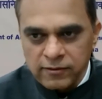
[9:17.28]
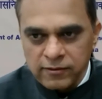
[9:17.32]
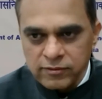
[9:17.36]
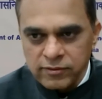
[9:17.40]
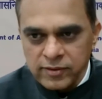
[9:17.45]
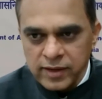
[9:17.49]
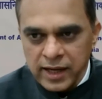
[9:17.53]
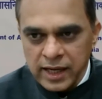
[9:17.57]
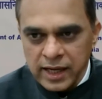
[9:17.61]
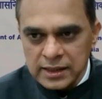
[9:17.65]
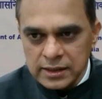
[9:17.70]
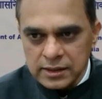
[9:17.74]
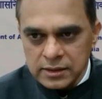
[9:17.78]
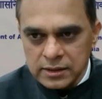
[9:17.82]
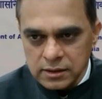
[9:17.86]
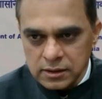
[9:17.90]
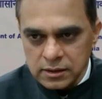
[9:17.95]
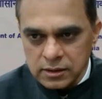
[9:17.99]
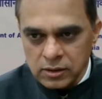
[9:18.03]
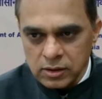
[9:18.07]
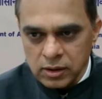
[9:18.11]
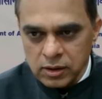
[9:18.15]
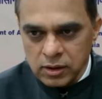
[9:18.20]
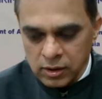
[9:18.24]
Flattered
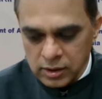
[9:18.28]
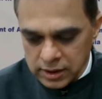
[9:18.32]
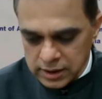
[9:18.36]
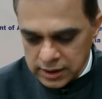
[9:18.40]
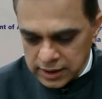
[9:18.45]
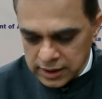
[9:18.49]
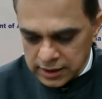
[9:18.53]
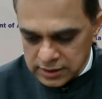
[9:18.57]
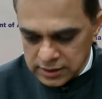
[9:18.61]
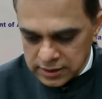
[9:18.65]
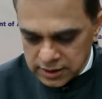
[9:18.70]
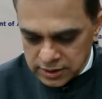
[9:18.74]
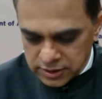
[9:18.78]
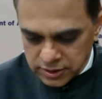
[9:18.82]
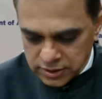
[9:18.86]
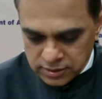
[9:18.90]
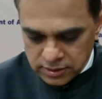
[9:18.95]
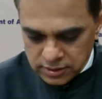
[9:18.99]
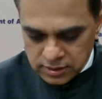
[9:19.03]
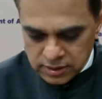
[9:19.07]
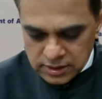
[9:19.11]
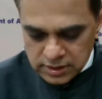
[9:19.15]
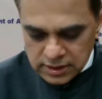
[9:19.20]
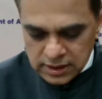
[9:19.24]

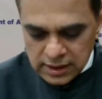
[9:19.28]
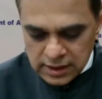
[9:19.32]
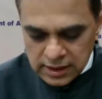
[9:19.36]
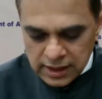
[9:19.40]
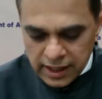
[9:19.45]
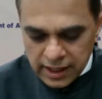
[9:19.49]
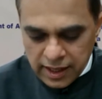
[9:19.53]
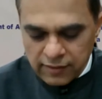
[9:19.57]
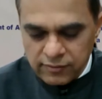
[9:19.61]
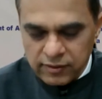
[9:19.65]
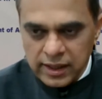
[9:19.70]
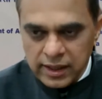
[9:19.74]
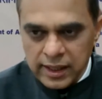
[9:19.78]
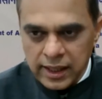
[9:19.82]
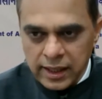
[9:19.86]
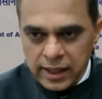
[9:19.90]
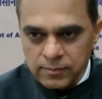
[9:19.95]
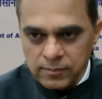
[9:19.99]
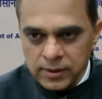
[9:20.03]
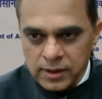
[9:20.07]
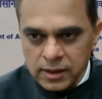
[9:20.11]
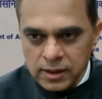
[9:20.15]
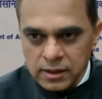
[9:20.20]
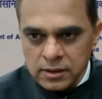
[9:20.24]
organizations have
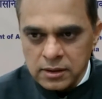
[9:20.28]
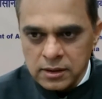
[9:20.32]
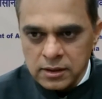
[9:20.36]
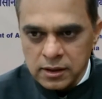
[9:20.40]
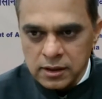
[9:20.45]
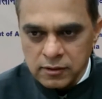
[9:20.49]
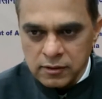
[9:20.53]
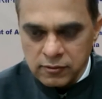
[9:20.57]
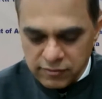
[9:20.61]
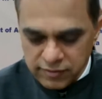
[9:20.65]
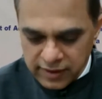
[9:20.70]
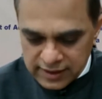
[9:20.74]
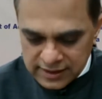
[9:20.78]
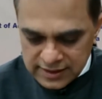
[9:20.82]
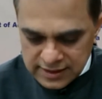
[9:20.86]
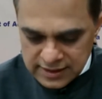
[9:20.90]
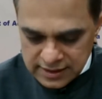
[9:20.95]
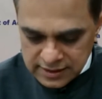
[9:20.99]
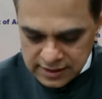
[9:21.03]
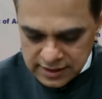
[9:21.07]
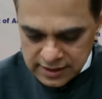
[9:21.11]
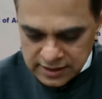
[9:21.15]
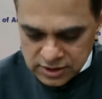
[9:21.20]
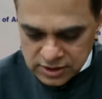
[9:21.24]
enabled
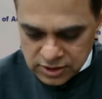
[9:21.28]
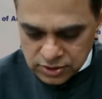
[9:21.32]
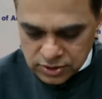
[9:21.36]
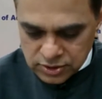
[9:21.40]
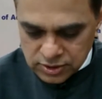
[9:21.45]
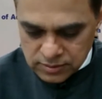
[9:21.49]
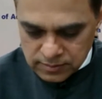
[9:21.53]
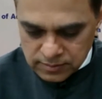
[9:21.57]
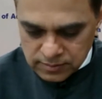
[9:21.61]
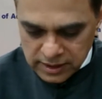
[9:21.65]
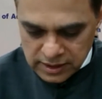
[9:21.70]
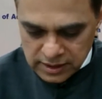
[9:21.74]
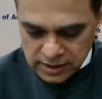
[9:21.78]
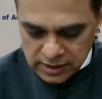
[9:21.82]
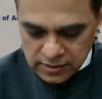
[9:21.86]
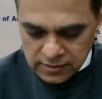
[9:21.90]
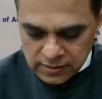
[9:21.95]
faster decision-making.